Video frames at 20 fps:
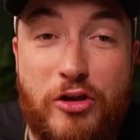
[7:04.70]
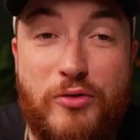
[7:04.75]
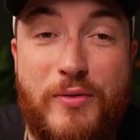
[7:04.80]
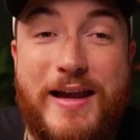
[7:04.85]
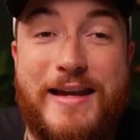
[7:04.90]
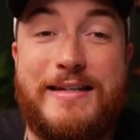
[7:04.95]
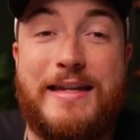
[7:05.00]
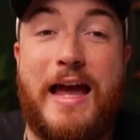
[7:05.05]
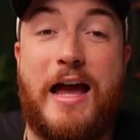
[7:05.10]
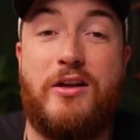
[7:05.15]

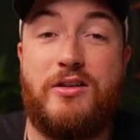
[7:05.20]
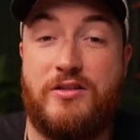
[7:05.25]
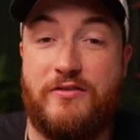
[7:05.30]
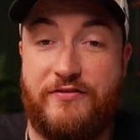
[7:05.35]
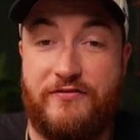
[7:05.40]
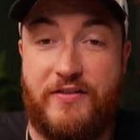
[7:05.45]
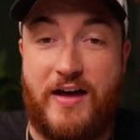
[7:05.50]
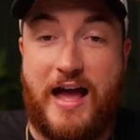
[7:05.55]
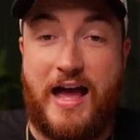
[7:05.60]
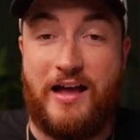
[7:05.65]
way down to
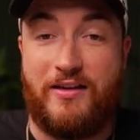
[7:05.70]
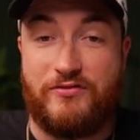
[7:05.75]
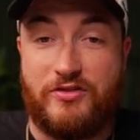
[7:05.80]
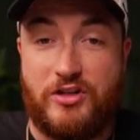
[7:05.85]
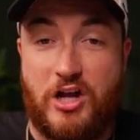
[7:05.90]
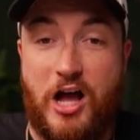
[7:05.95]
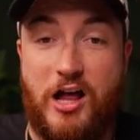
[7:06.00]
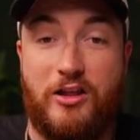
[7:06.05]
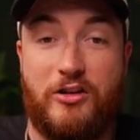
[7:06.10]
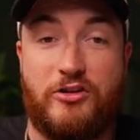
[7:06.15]

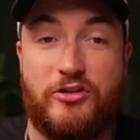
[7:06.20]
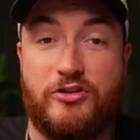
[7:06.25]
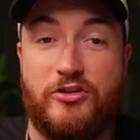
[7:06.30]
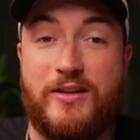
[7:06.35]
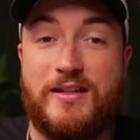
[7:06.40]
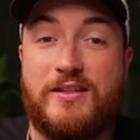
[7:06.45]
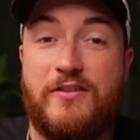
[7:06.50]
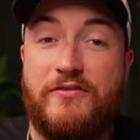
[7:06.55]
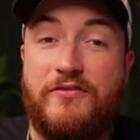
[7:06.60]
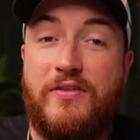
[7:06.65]
$5. So
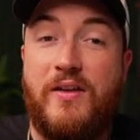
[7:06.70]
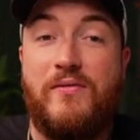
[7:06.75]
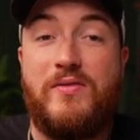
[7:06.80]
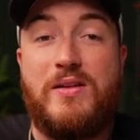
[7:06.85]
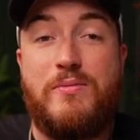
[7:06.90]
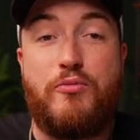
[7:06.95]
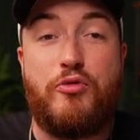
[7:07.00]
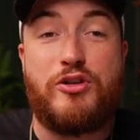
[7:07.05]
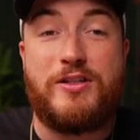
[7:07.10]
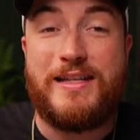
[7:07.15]
that's a
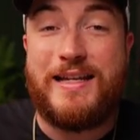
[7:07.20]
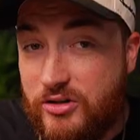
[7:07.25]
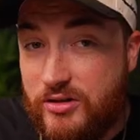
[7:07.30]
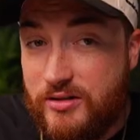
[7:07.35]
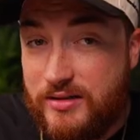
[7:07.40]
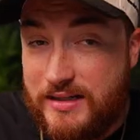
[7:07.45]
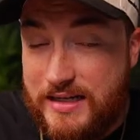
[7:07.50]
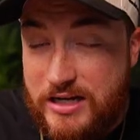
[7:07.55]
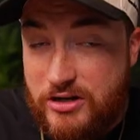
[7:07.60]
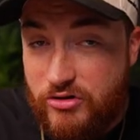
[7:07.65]

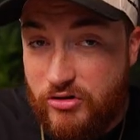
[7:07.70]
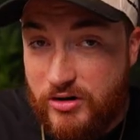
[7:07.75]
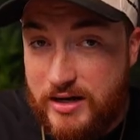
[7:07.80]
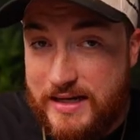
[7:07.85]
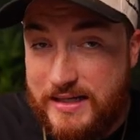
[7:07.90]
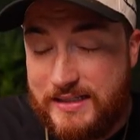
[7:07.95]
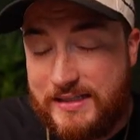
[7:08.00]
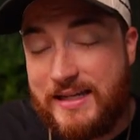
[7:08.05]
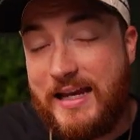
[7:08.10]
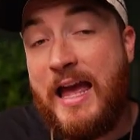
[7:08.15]
50%
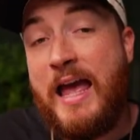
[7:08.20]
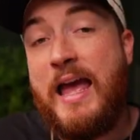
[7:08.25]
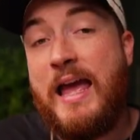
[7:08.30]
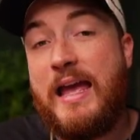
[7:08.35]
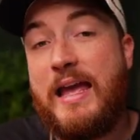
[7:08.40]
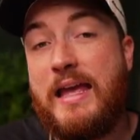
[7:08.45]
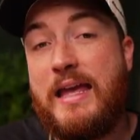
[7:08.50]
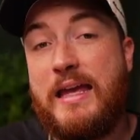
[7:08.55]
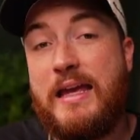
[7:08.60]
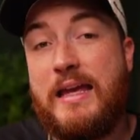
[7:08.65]
decrease
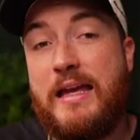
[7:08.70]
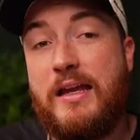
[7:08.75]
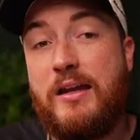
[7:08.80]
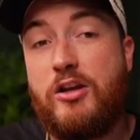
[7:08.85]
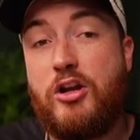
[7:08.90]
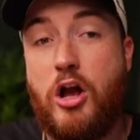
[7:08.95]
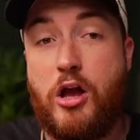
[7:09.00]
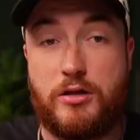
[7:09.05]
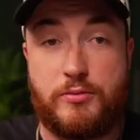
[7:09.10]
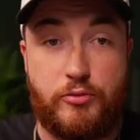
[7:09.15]

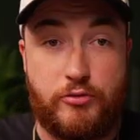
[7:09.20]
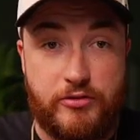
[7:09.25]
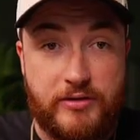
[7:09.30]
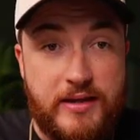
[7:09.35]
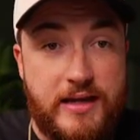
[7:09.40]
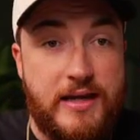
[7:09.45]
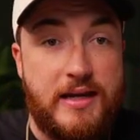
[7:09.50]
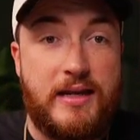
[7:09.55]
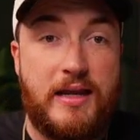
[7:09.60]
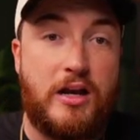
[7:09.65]
in cost per
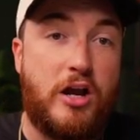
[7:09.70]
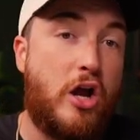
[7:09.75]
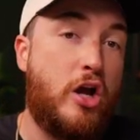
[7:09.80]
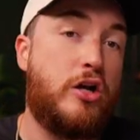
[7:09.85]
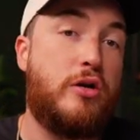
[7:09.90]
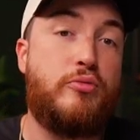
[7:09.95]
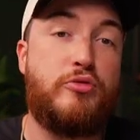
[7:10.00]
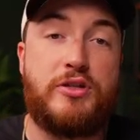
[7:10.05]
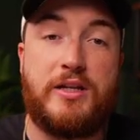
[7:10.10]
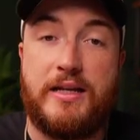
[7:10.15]
lead and a
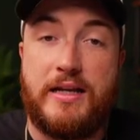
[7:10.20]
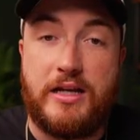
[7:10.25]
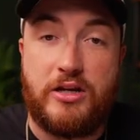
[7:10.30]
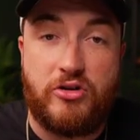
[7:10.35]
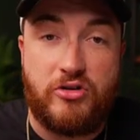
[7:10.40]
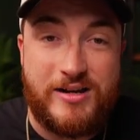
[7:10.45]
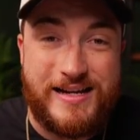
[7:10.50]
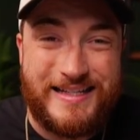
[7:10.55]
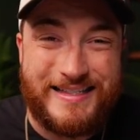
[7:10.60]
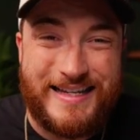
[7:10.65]
100%
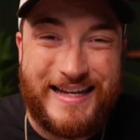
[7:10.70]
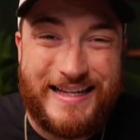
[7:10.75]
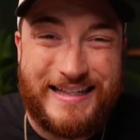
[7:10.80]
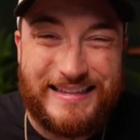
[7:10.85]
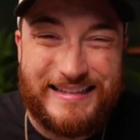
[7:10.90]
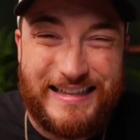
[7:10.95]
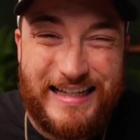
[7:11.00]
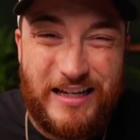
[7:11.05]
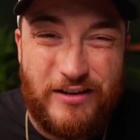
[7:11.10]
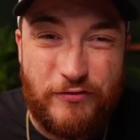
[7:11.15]
increase
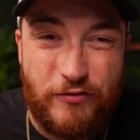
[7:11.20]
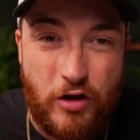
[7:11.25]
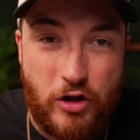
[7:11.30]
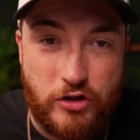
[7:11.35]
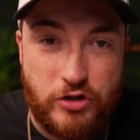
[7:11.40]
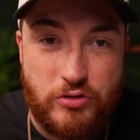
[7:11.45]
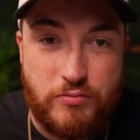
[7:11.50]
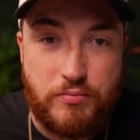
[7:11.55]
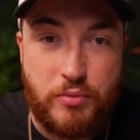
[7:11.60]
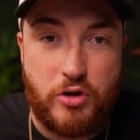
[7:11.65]
in lead
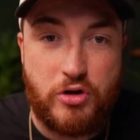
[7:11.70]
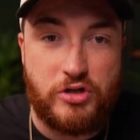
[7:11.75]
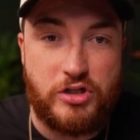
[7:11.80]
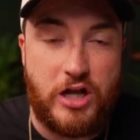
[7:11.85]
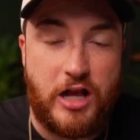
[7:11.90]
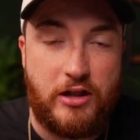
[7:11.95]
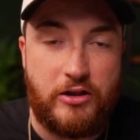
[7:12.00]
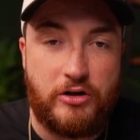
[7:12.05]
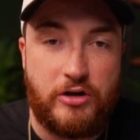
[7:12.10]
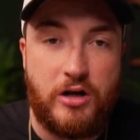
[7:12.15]
volume per
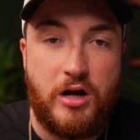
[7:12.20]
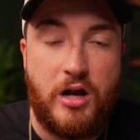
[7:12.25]
dollar